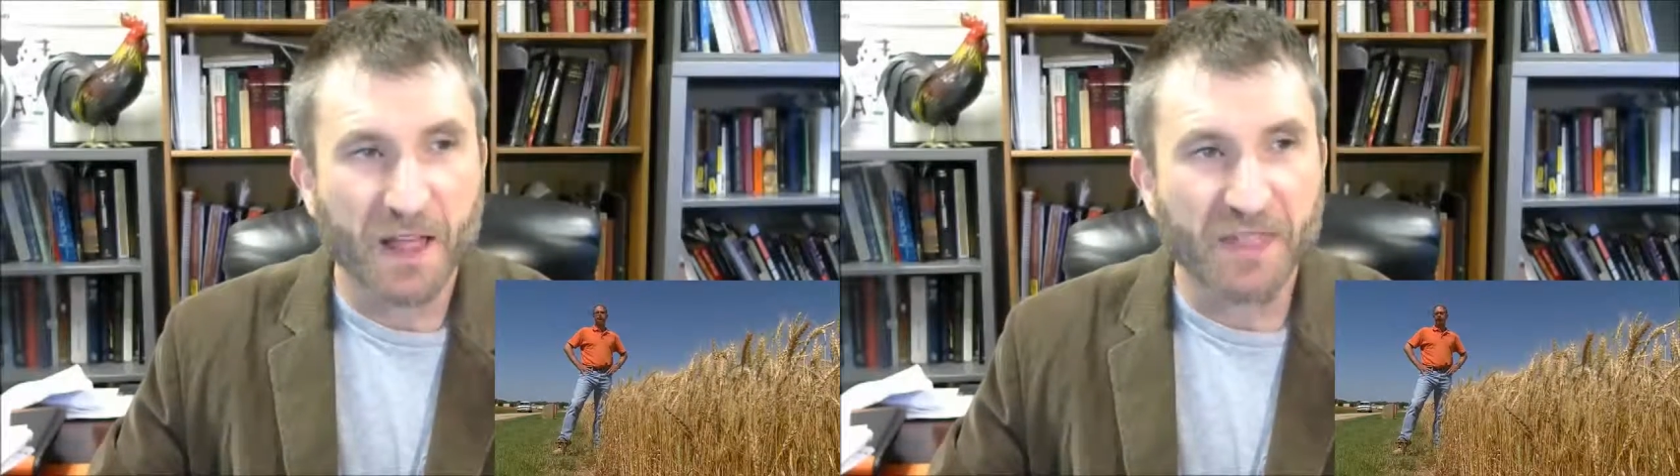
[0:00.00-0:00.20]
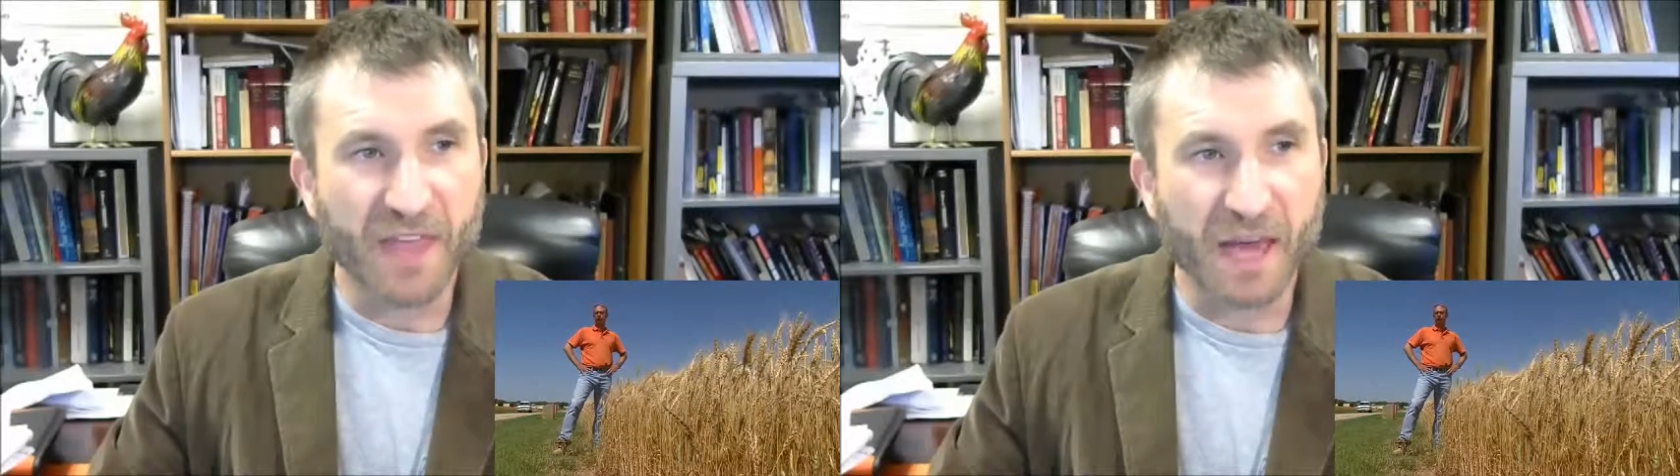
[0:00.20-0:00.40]

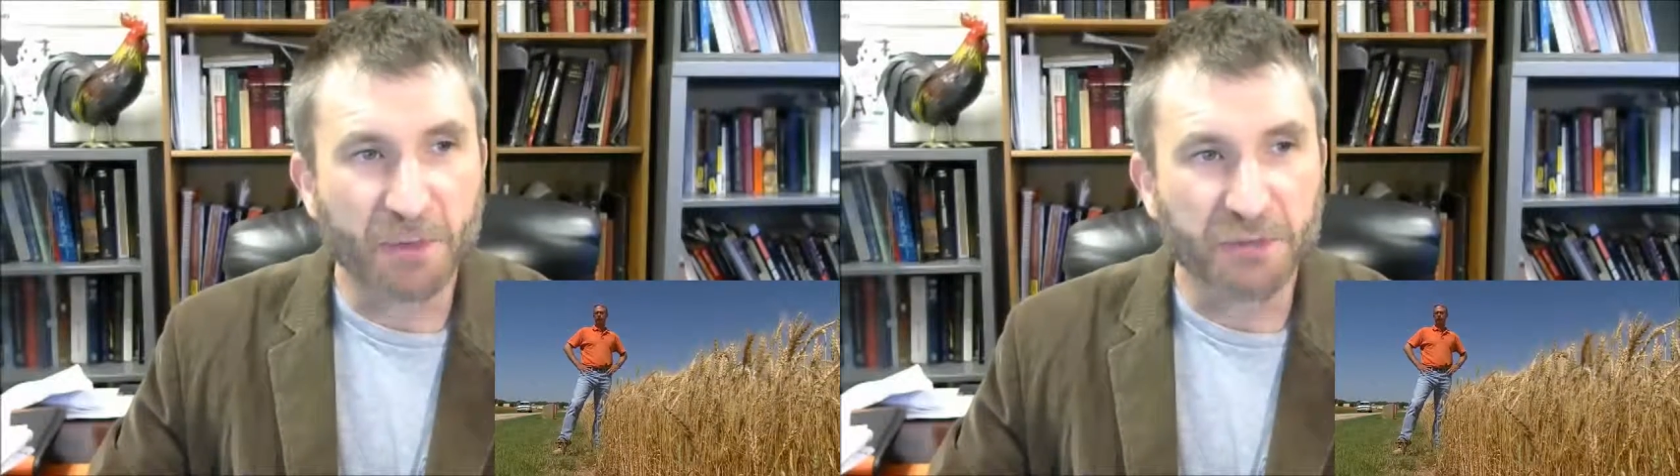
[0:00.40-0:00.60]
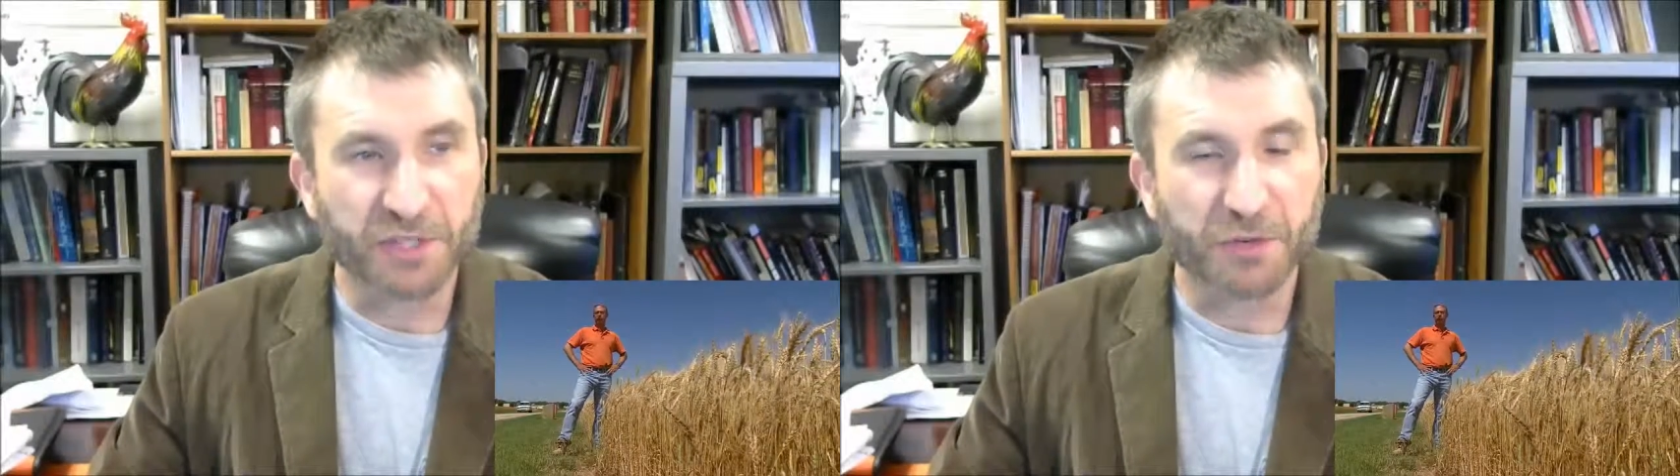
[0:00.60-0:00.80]

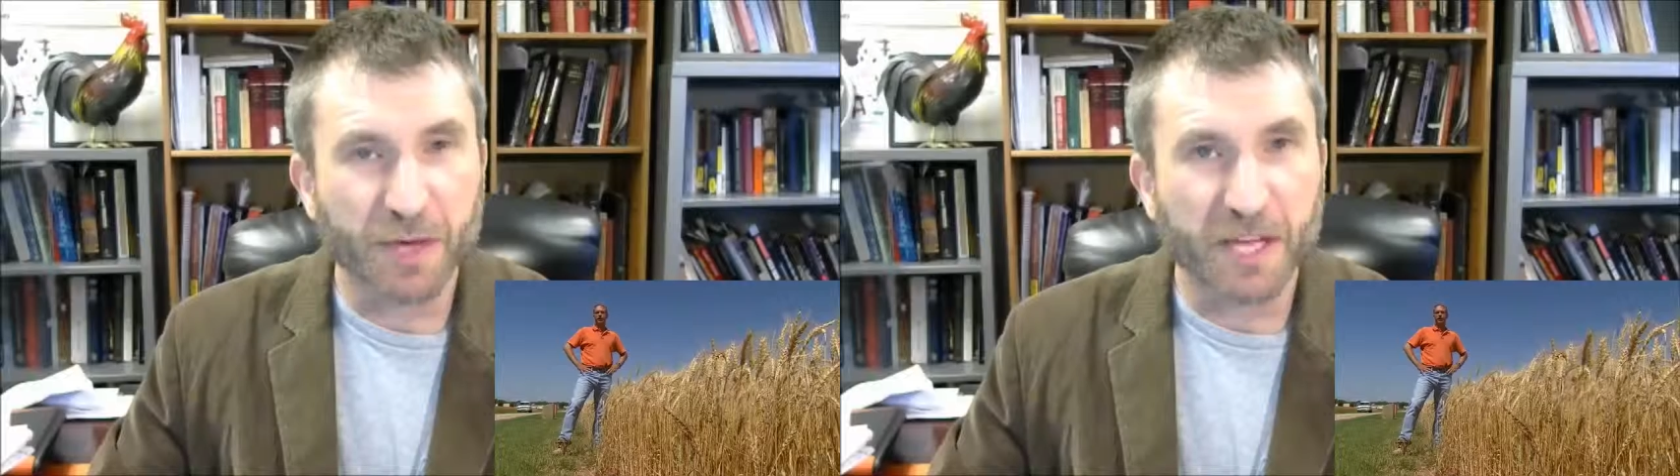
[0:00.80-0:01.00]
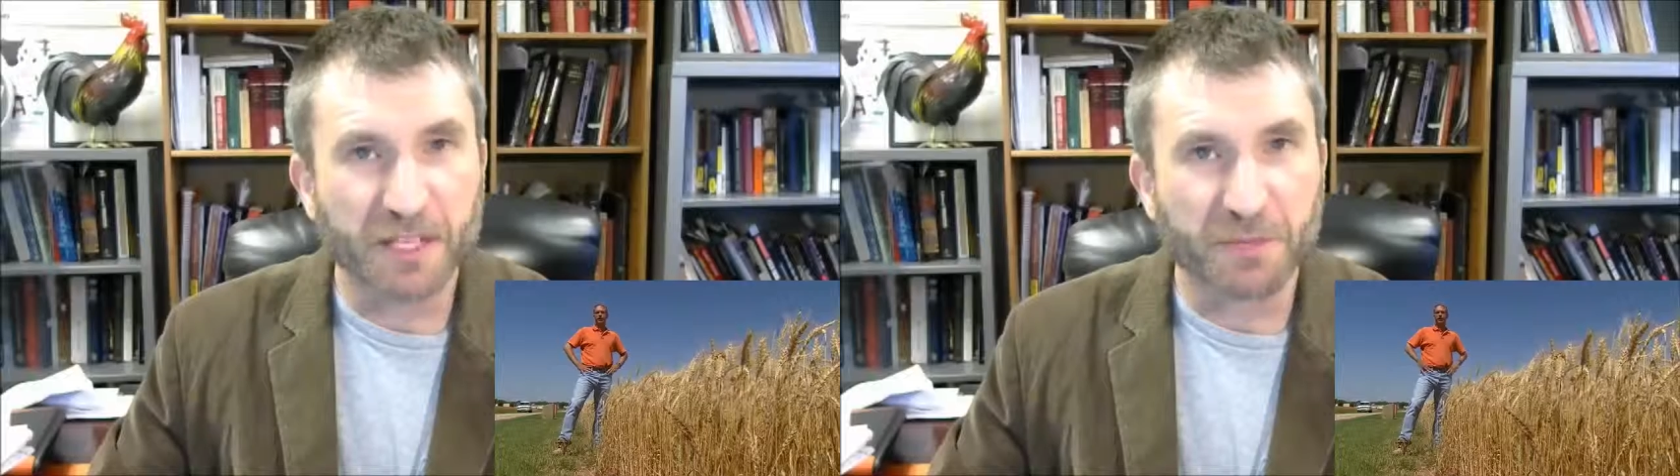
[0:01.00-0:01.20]
that was
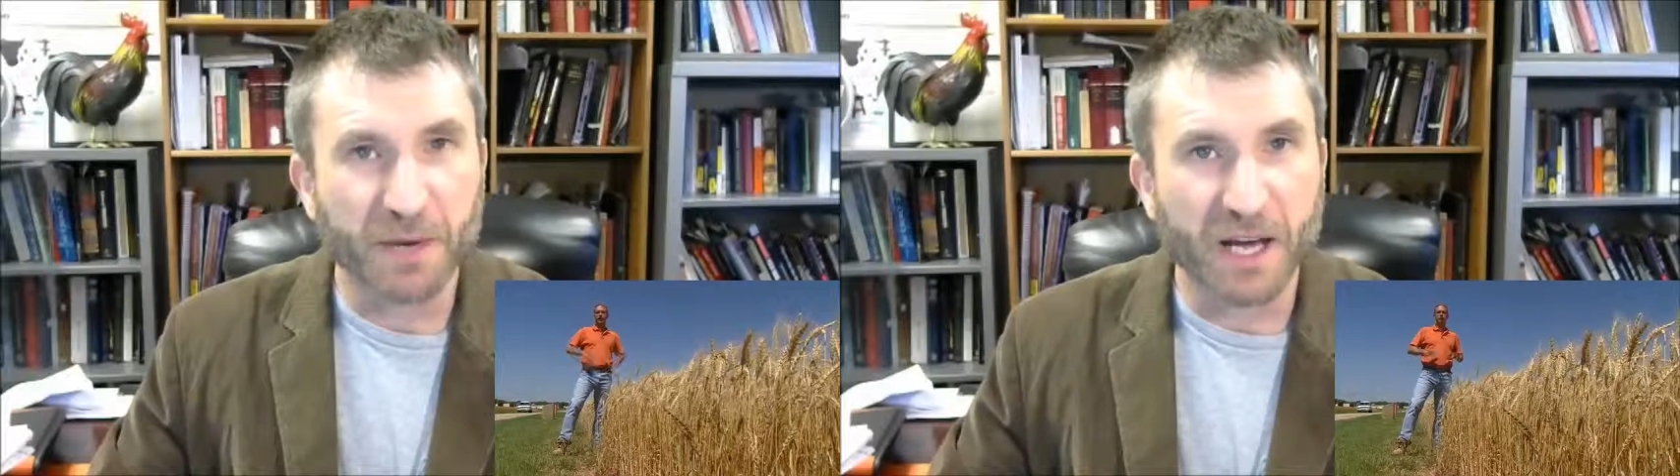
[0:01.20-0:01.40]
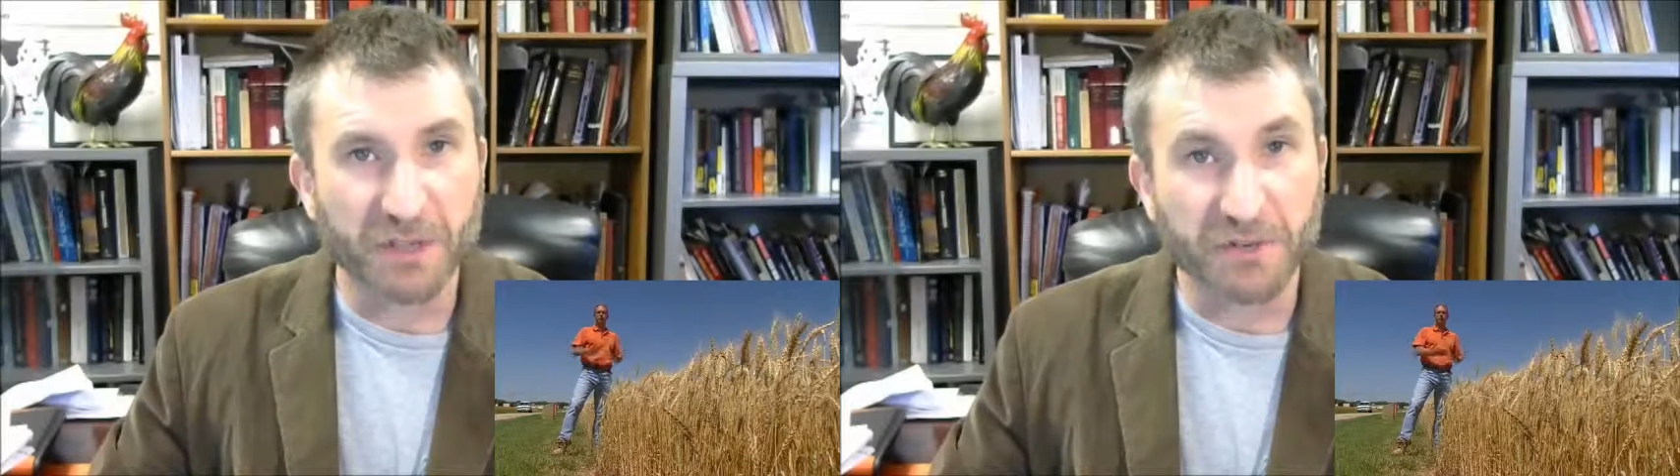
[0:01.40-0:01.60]
created
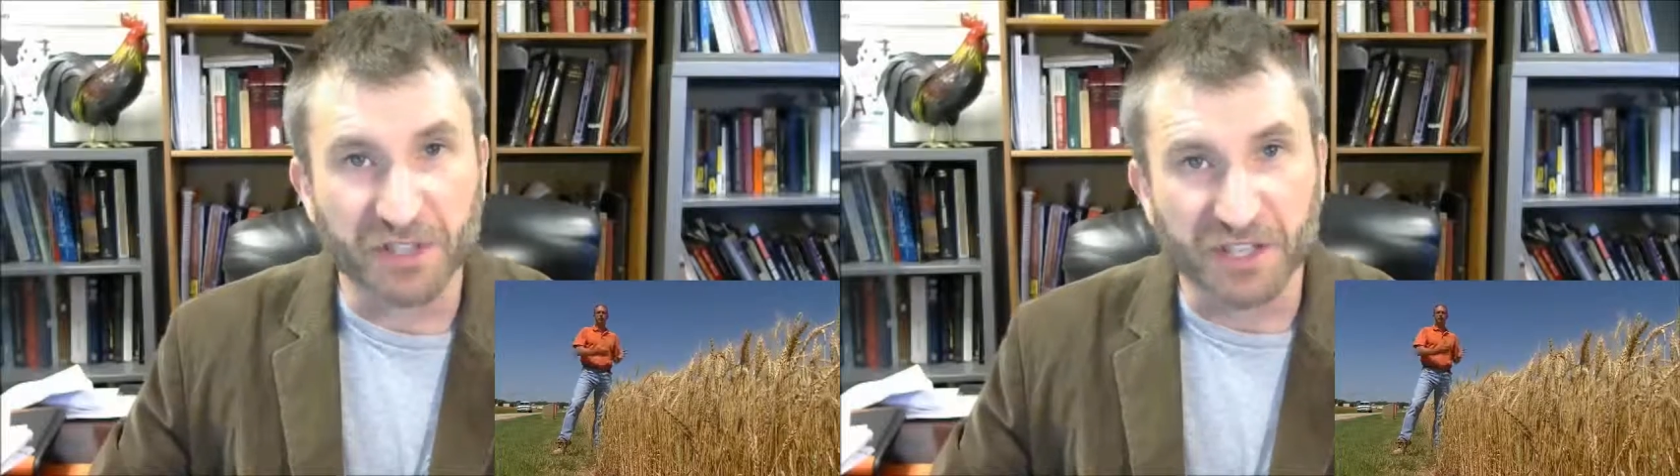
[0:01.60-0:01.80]
by using